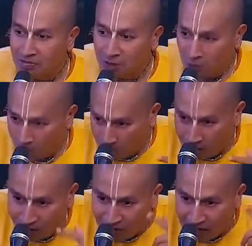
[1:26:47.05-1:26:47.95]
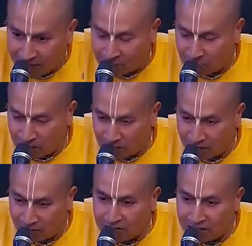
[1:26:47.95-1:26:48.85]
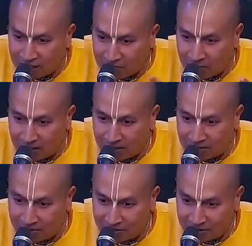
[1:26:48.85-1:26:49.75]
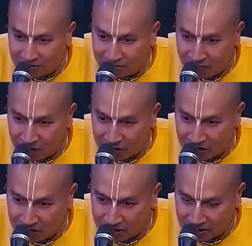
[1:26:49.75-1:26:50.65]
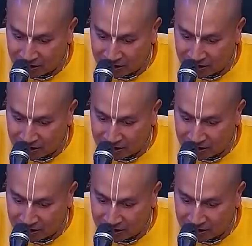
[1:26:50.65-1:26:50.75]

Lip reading: But all of that is part of a treatment which